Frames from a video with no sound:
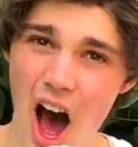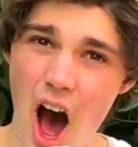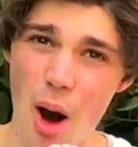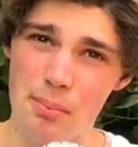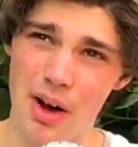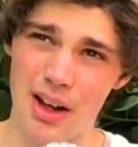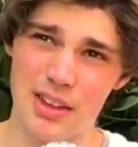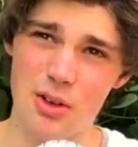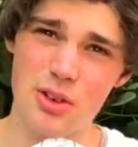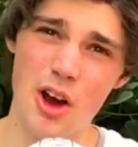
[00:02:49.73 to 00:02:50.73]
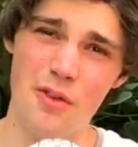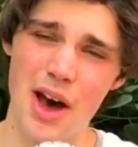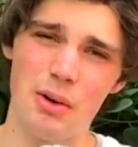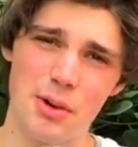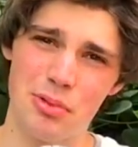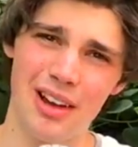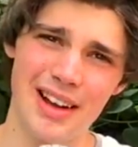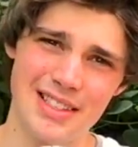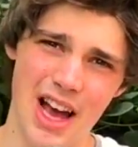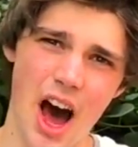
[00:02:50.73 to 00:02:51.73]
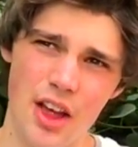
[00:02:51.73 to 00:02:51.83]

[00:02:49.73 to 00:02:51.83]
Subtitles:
I don't know if that would apply to